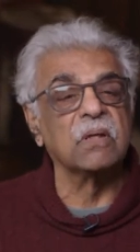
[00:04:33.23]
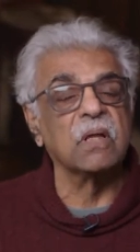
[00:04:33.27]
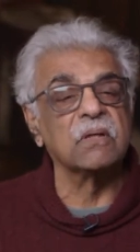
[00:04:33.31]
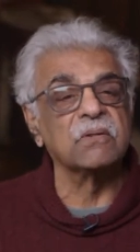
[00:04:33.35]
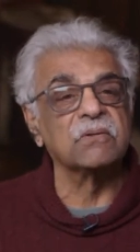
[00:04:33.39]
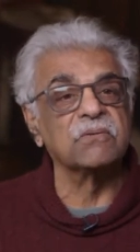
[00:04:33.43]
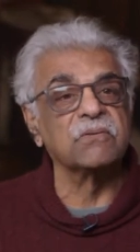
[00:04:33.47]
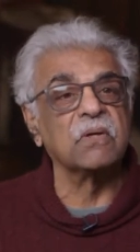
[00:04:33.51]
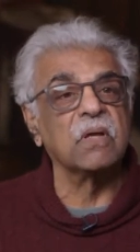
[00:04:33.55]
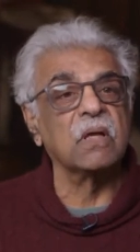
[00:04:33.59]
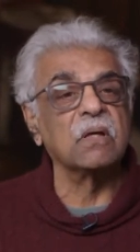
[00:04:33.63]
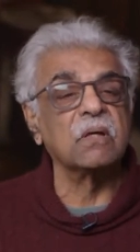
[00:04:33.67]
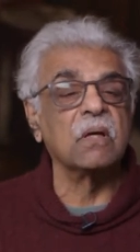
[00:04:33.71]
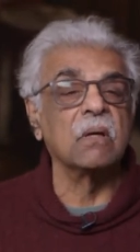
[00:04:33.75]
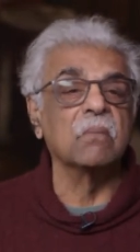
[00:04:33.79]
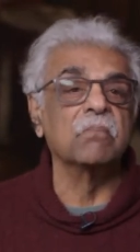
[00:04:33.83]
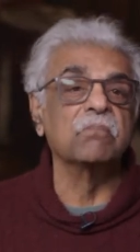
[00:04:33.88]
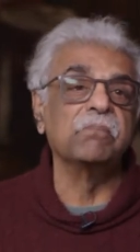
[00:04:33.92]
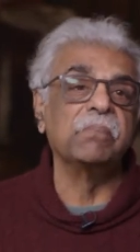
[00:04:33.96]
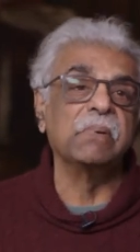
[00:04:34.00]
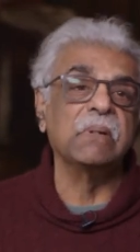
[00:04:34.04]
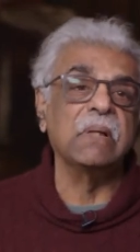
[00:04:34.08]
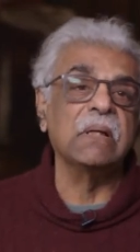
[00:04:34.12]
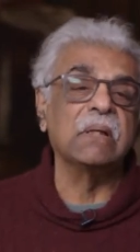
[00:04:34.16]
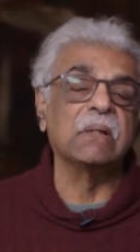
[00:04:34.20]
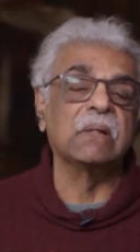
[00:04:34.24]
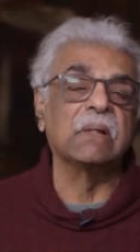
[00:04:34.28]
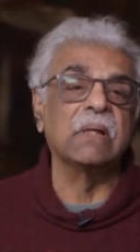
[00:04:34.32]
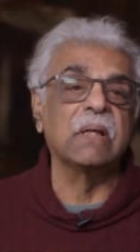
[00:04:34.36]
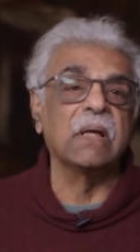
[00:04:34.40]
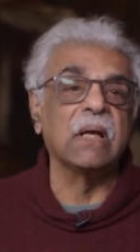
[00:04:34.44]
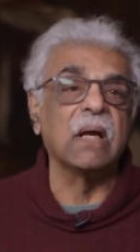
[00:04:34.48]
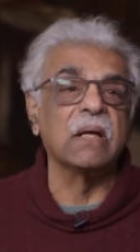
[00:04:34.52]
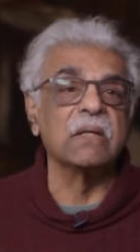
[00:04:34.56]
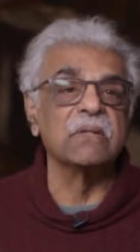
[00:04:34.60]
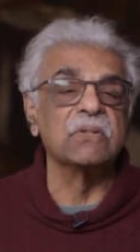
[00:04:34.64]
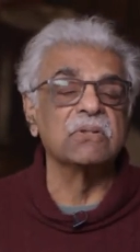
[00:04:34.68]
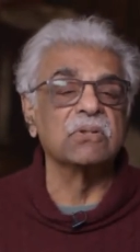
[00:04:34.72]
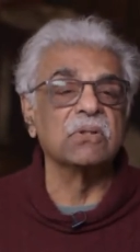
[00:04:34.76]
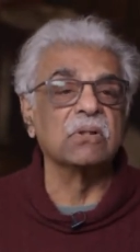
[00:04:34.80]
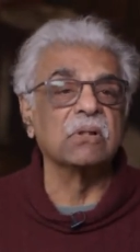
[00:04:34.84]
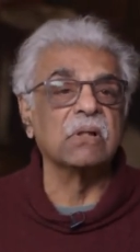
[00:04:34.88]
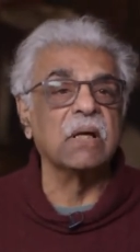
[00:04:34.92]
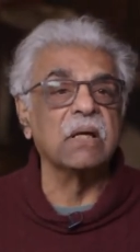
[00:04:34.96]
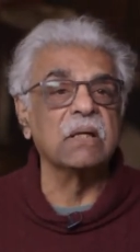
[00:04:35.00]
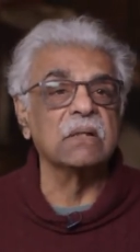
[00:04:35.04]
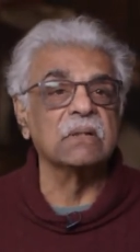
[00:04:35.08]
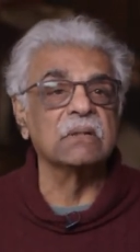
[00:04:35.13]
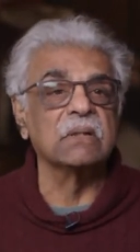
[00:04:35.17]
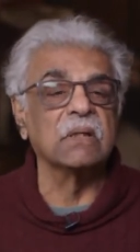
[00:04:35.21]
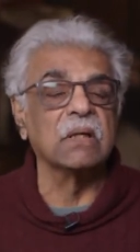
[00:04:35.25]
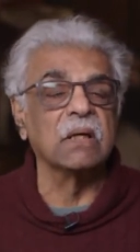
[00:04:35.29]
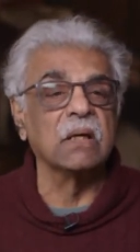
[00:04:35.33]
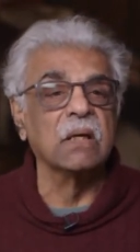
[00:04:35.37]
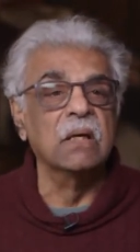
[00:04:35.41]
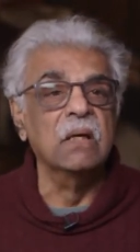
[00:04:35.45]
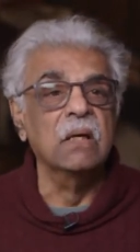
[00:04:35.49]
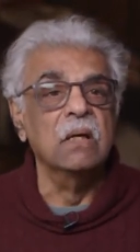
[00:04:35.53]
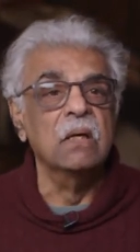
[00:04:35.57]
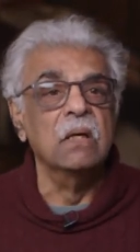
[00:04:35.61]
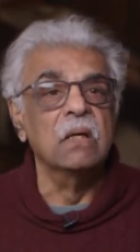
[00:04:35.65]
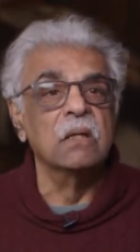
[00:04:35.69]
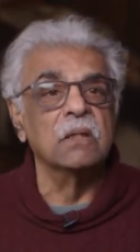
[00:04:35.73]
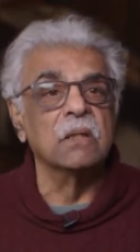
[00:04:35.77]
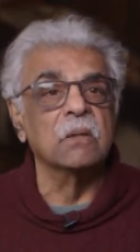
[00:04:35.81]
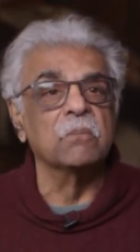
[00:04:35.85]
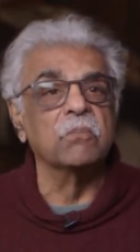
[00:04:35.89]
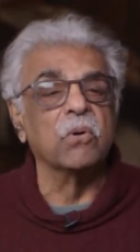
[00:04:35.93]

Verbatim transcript: thus completely isolating the